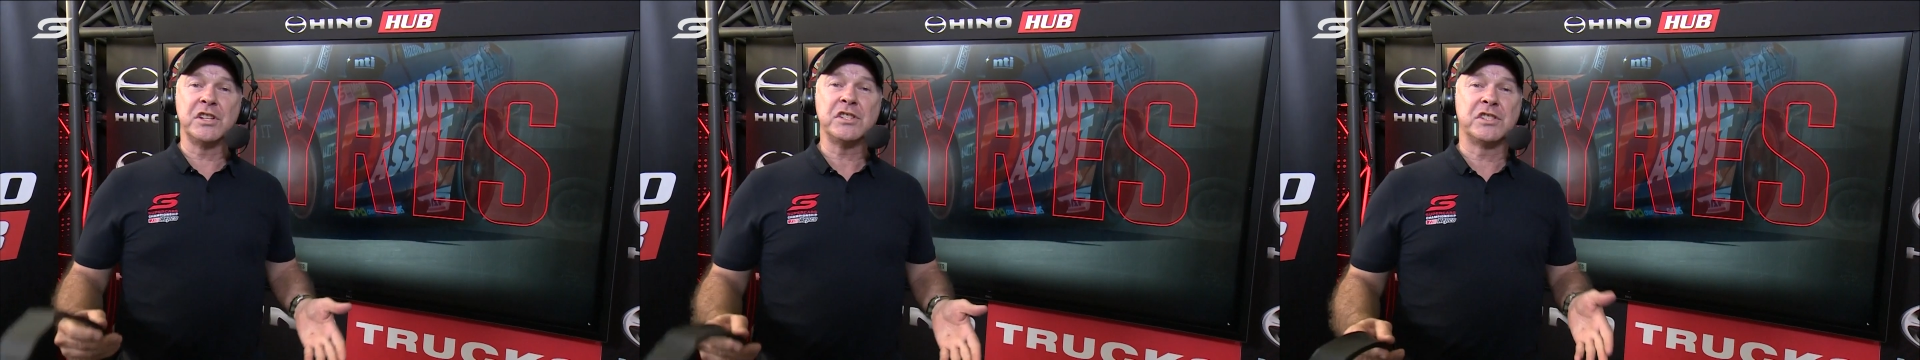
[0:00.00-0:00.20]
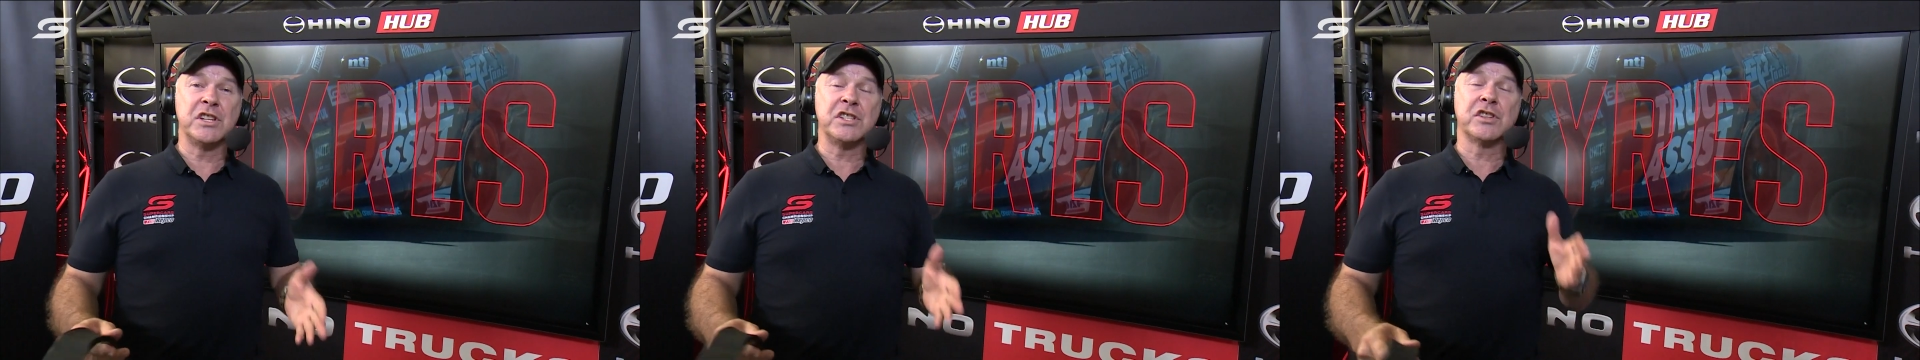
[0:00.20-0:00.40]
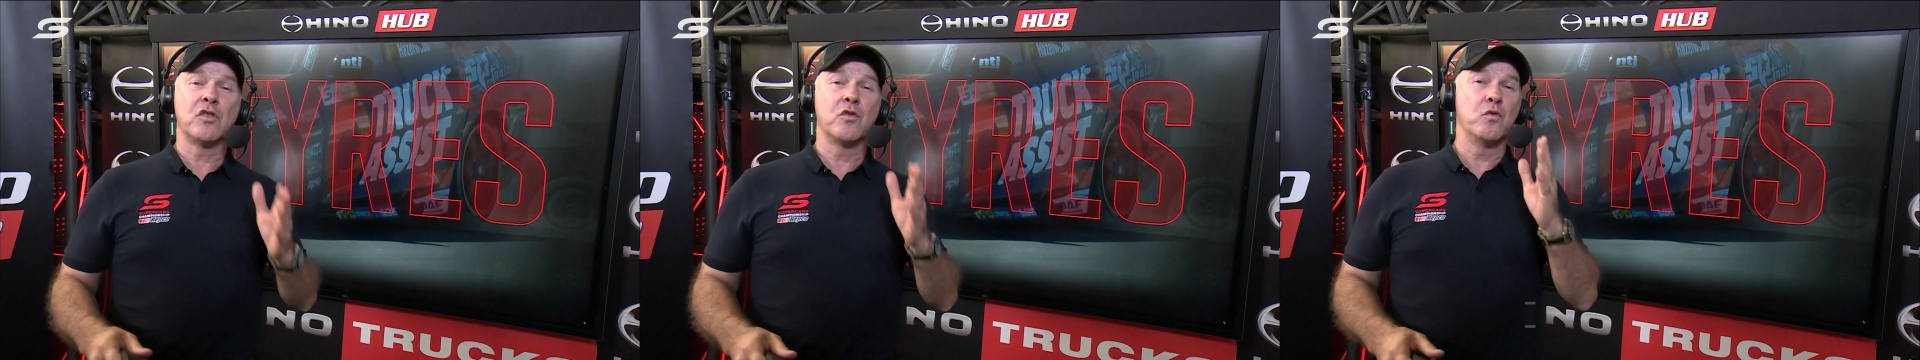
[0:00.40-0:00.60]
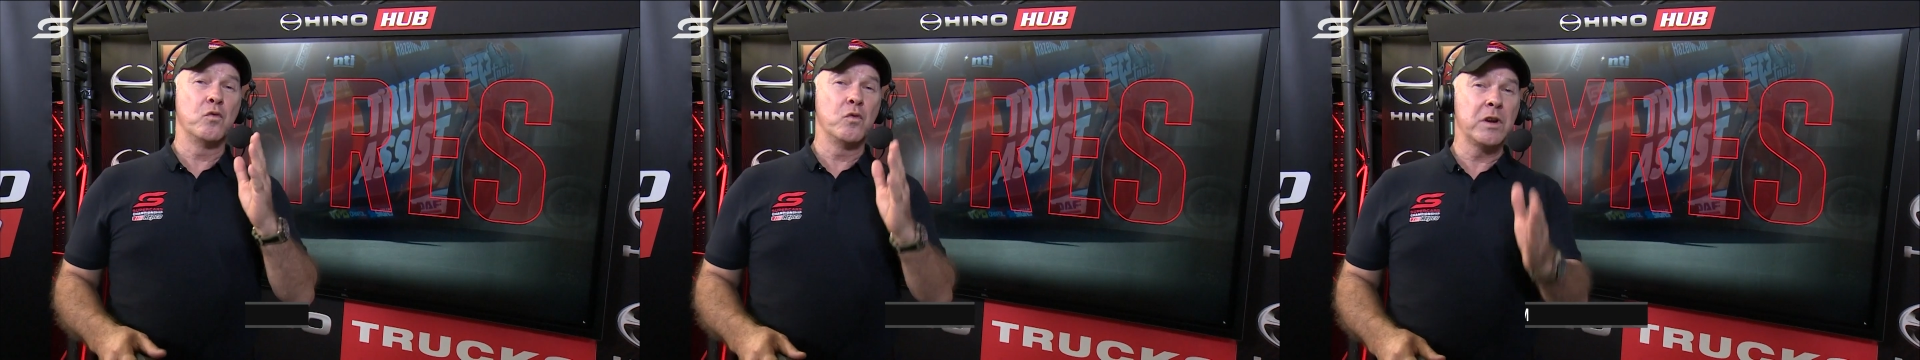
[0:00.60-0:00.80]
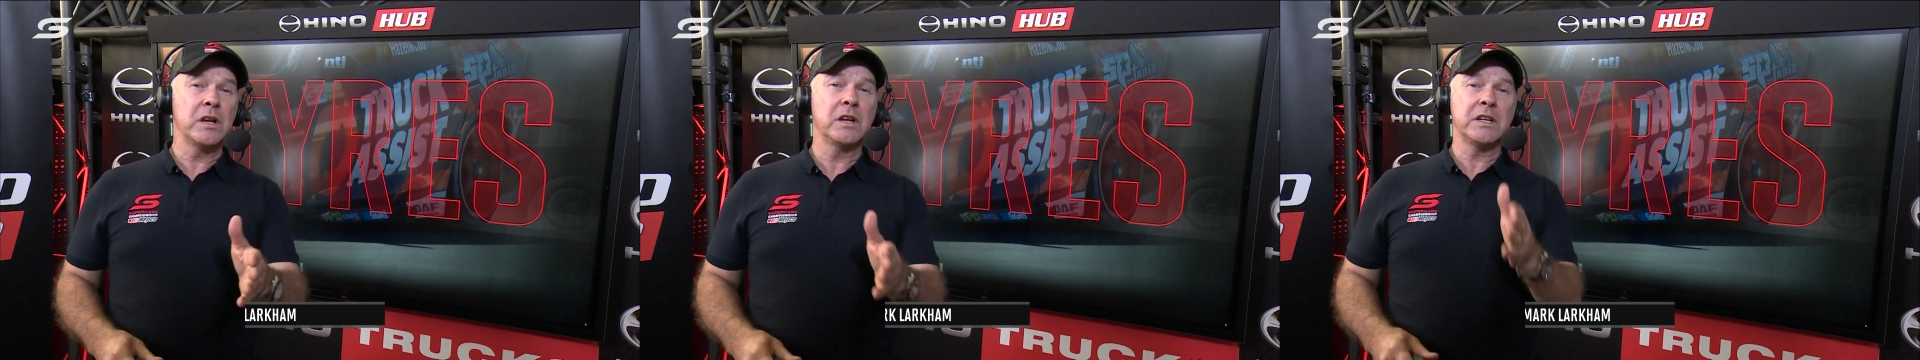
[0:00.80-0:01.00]
this is a
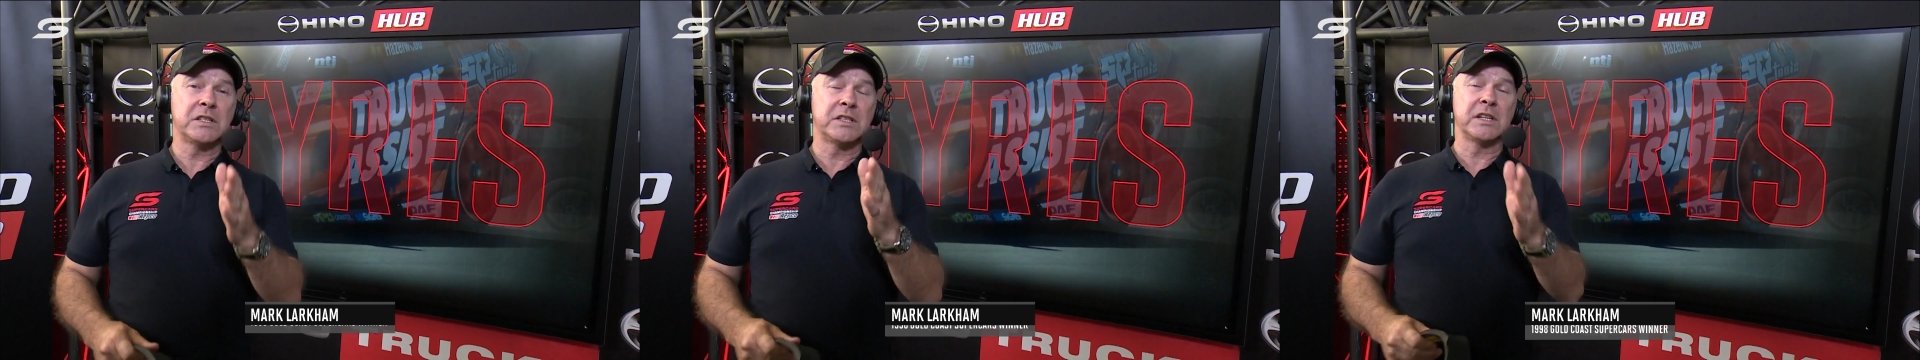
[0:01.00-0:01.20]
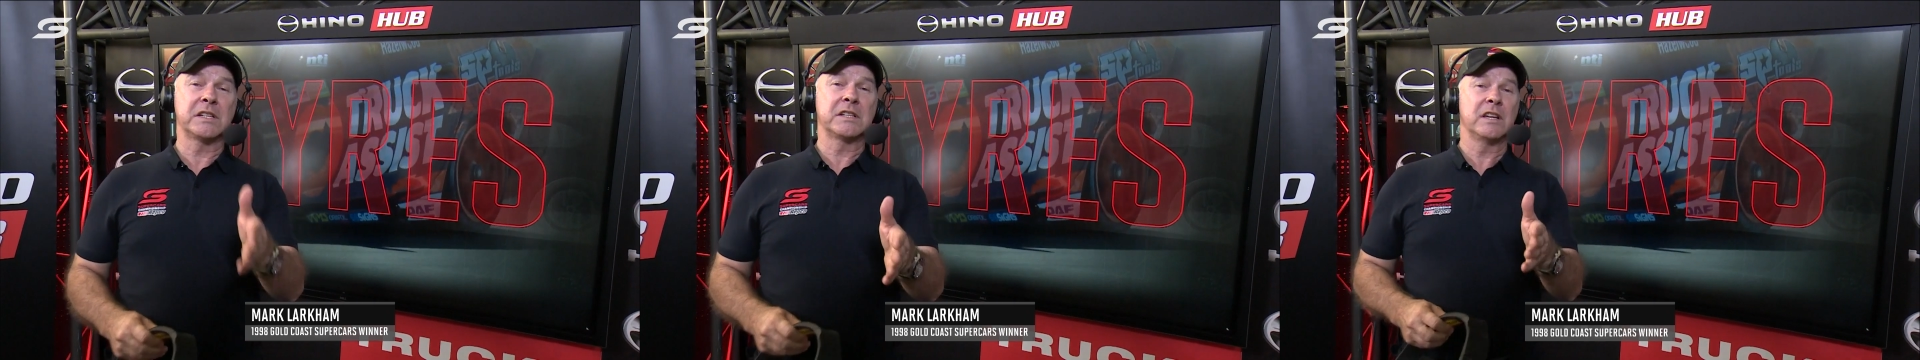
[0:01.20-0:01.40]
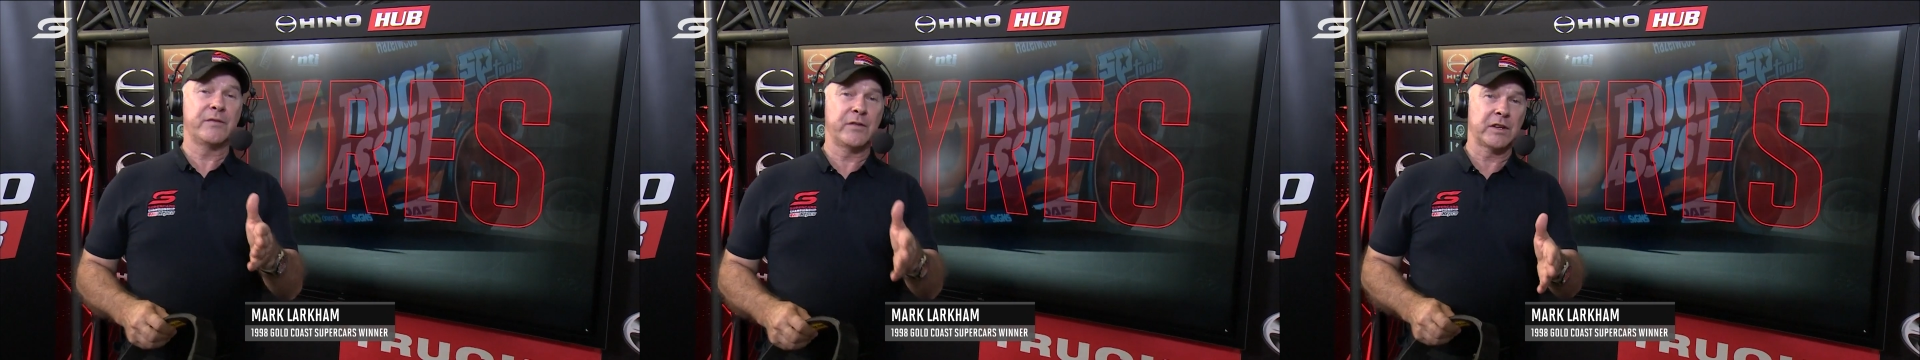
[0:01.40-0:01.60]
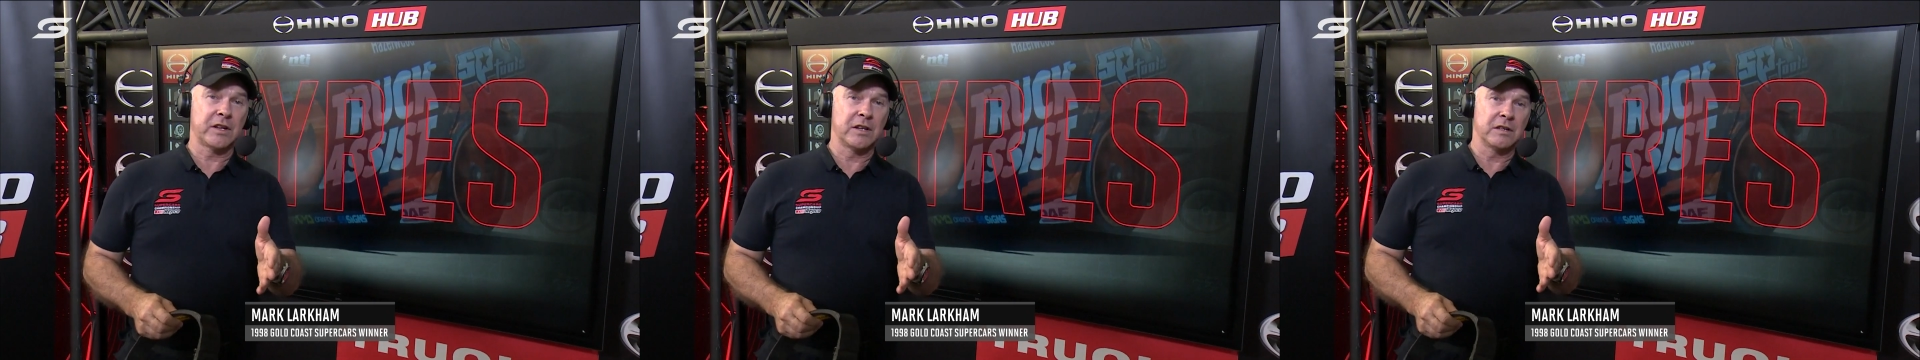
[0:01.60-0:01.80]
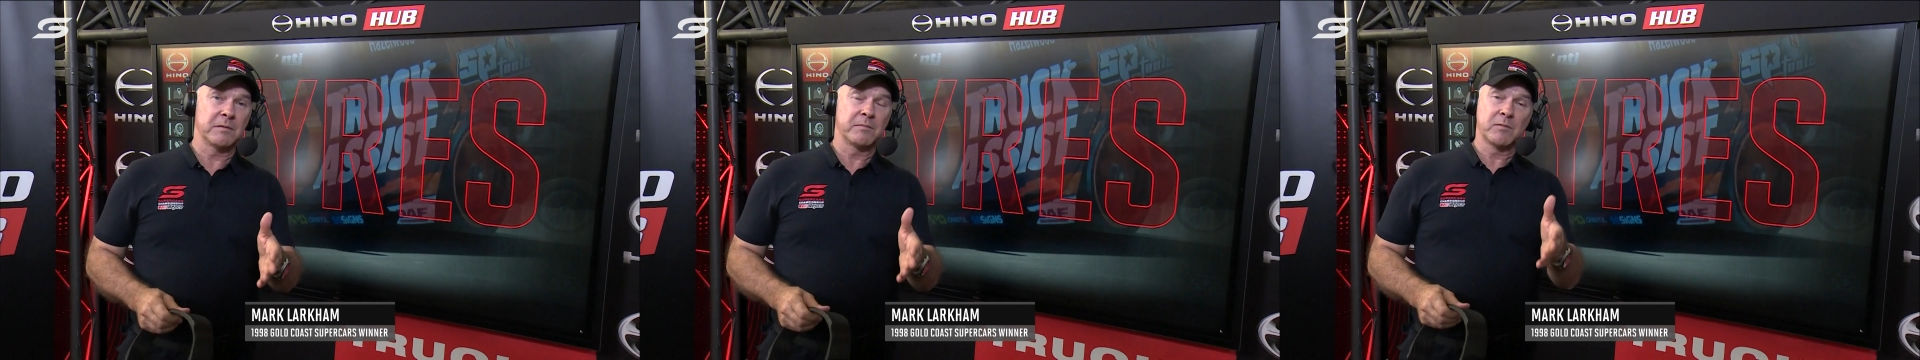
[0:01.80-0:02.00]
really
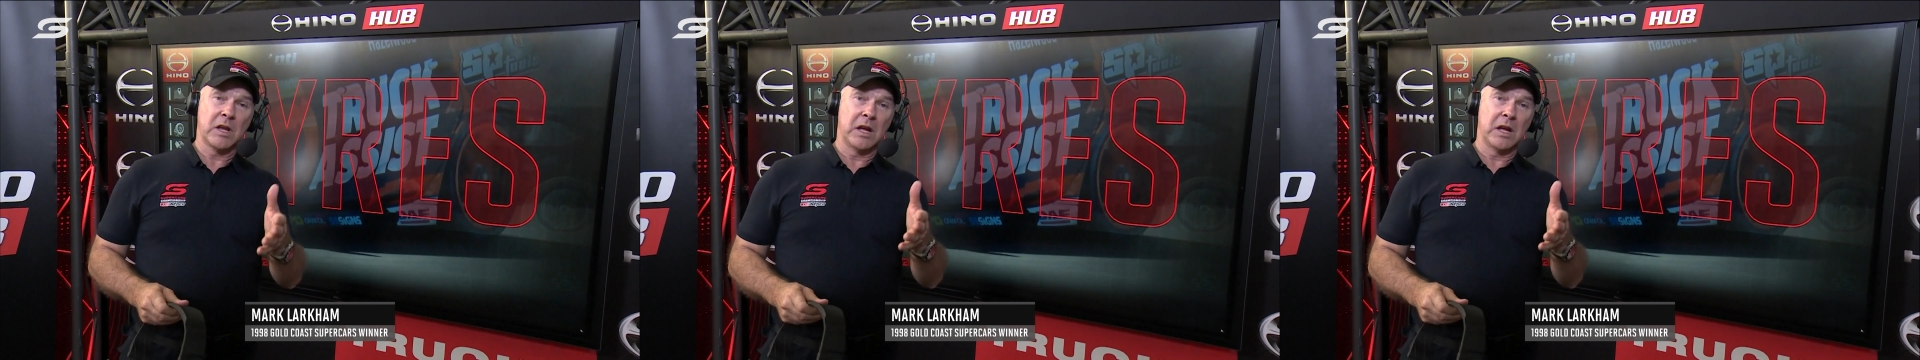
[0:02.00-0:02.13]
significant